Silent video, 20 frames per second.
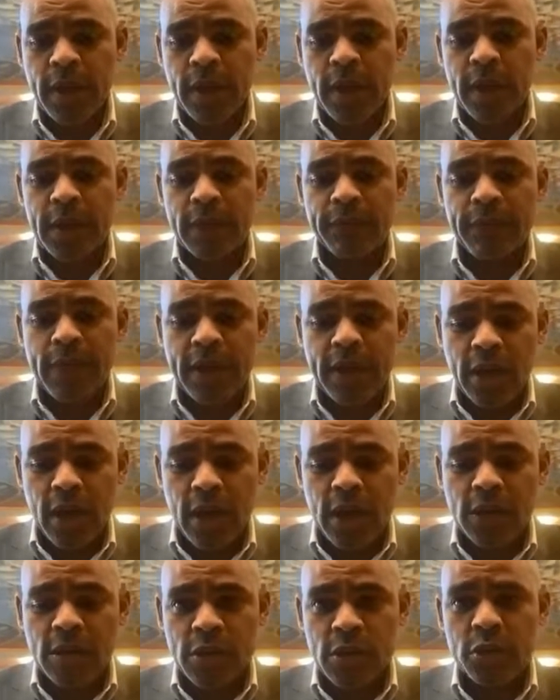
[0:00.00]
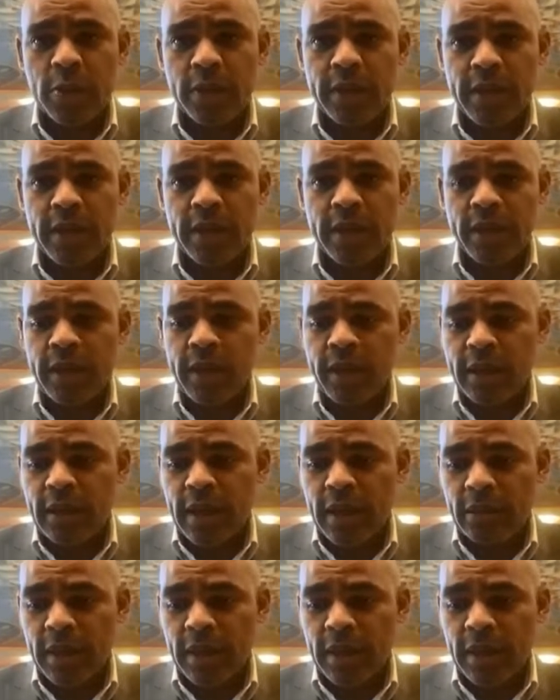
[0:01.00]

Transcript: And if they can't speak, they